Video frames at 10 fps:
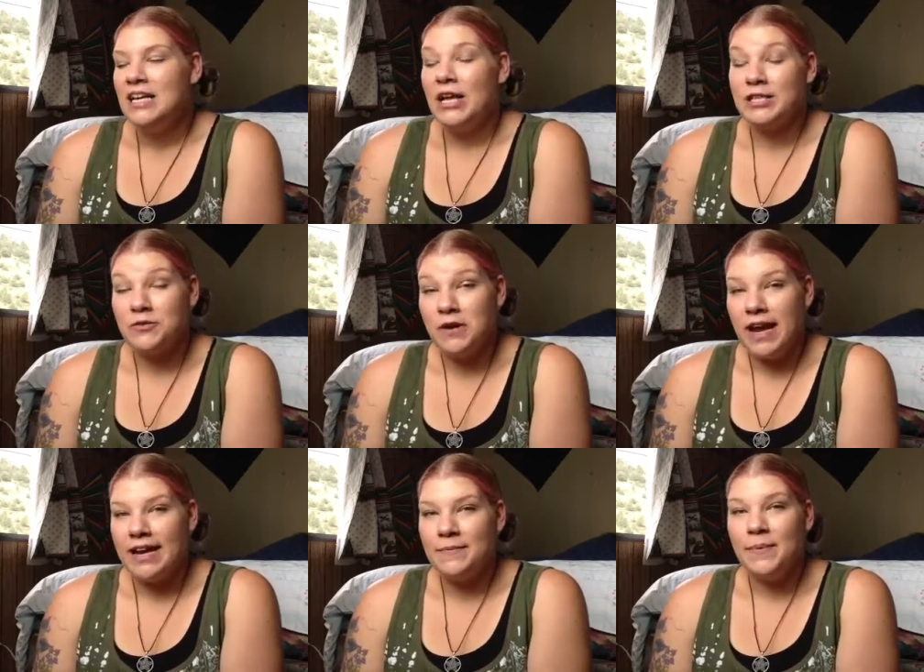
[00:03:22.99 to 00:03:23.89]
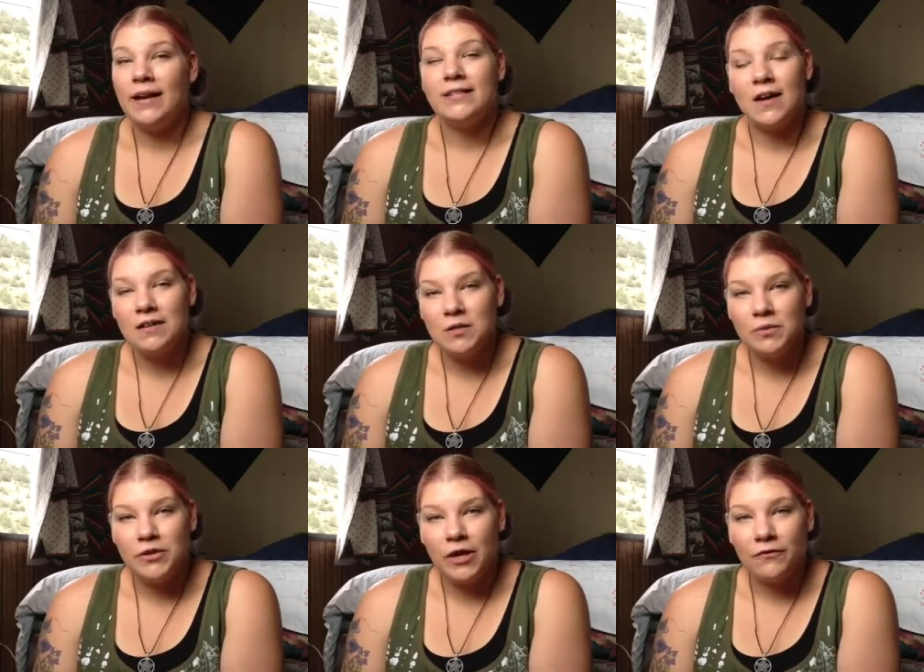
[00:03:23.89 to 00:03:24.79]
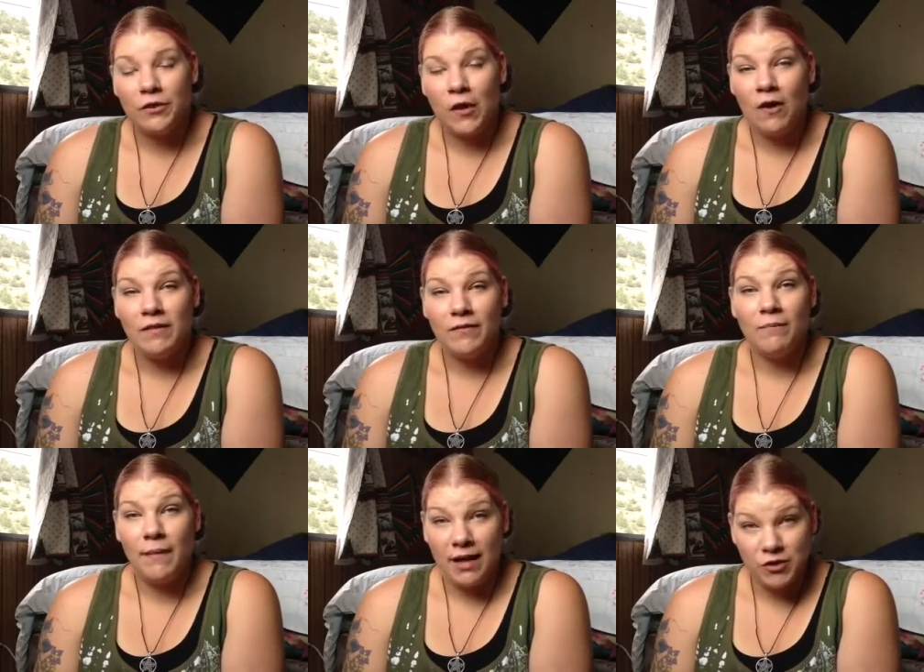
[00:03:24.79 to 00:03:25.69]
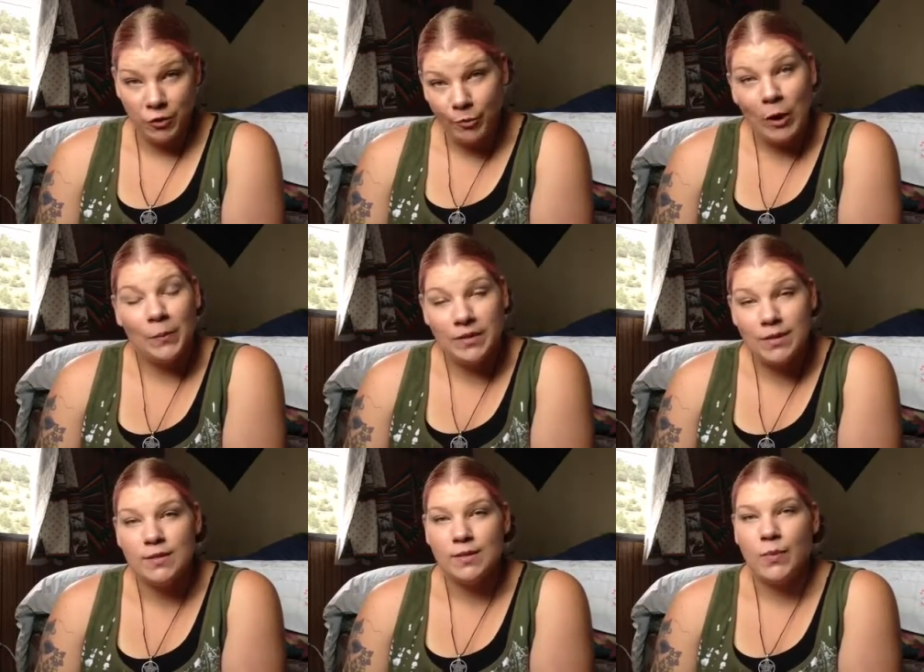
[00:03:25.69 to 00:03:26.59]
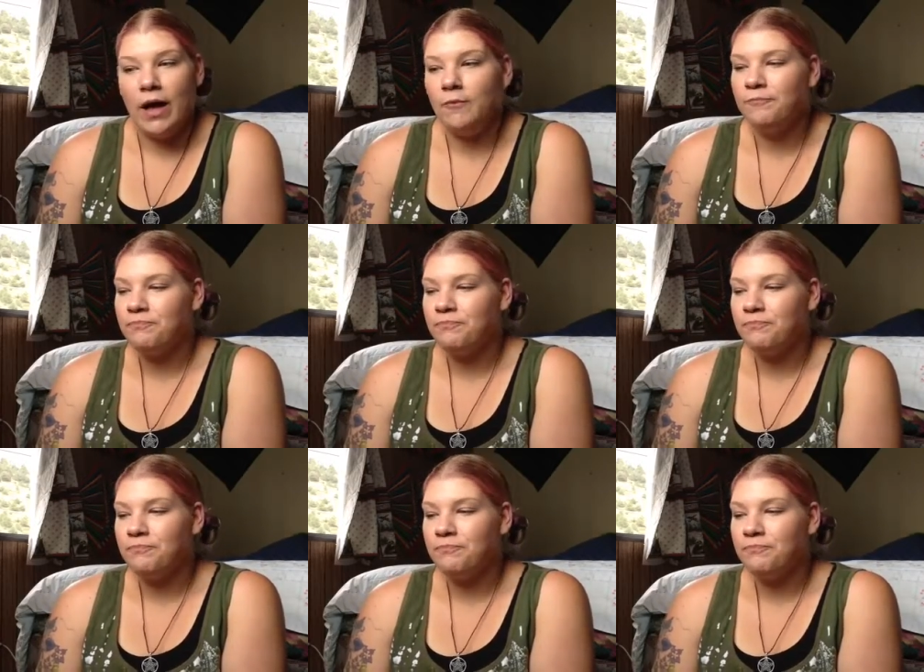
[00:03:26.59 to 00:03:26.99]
it's great, but it's also really good for a lot of different magical purposes as well.